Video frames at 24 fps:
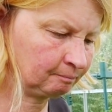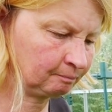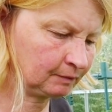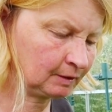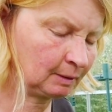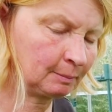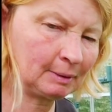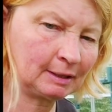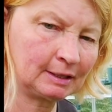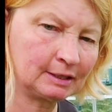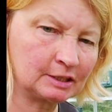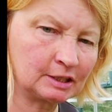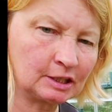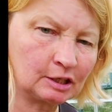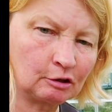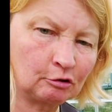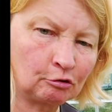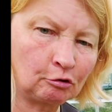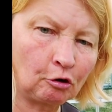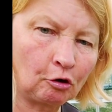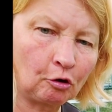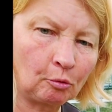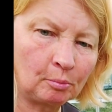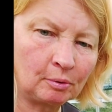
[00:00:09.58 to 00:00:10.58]
amazing
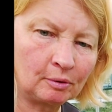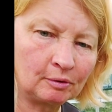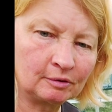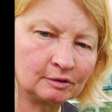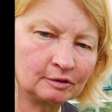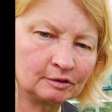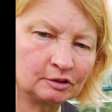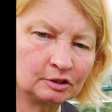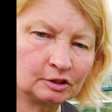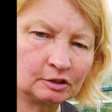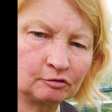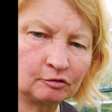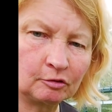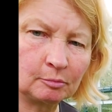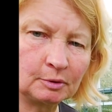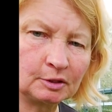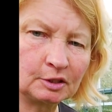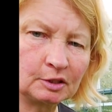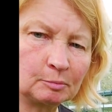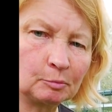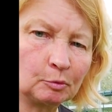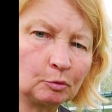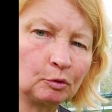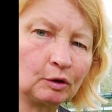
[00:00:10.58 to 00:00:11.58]
crop just from a
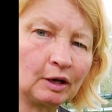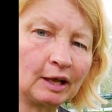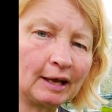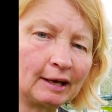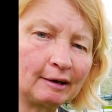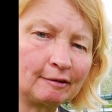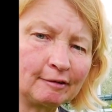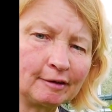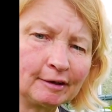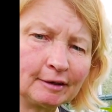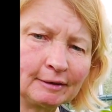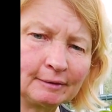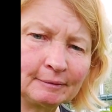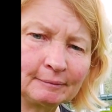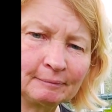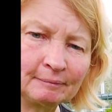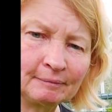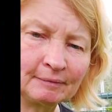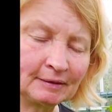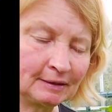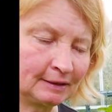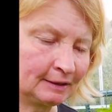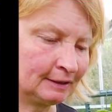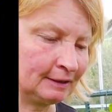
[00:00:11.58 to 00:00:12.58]
small area.
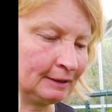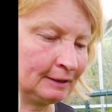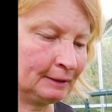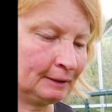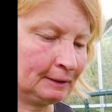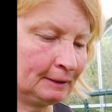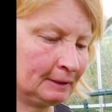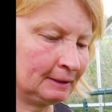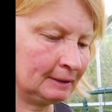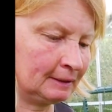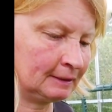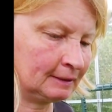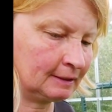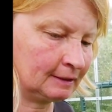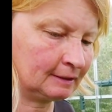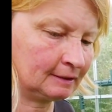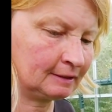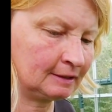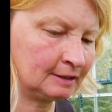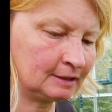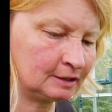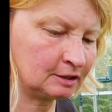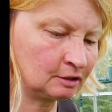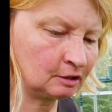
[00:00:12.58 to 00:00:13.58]
And there,
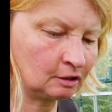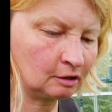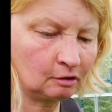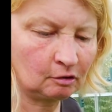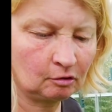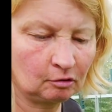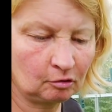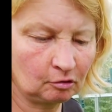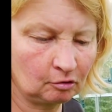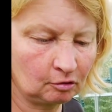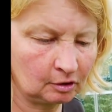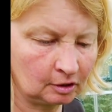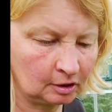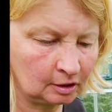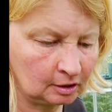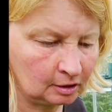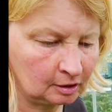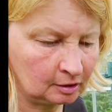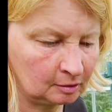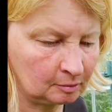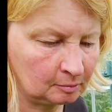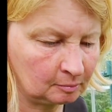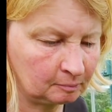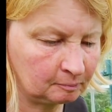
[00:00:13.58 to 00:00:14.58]
these are
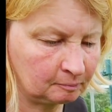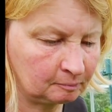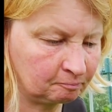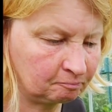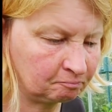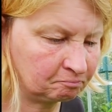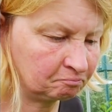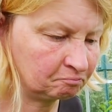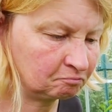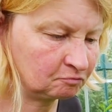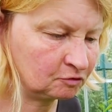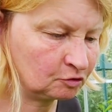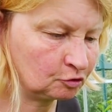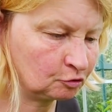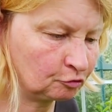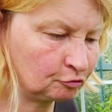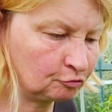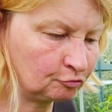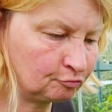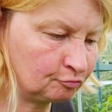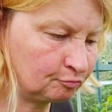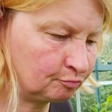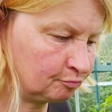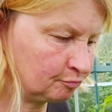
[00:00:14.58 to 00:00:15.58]
sort
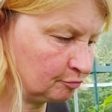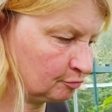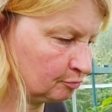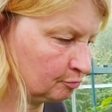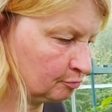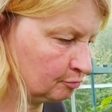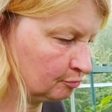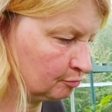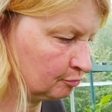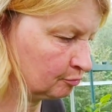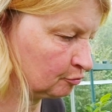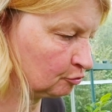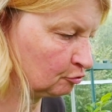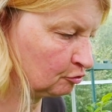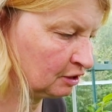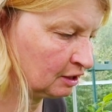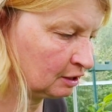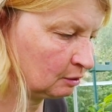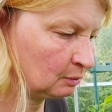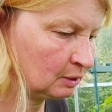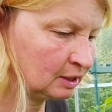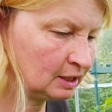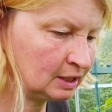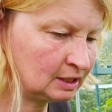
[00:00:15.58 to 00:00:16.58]
of
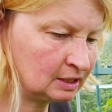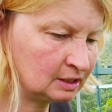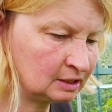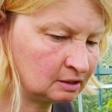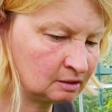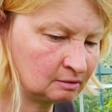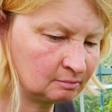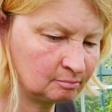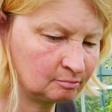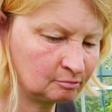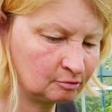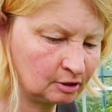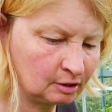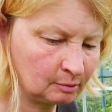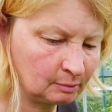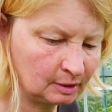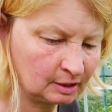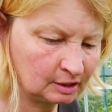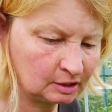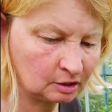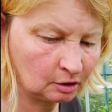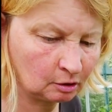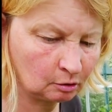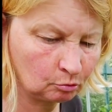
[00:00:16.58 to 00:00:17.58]
3 weeks
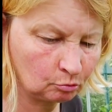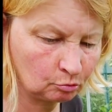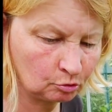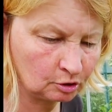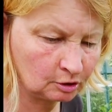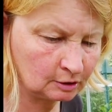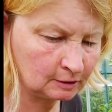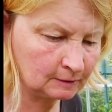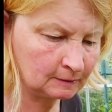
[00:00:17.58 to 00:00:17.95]
old.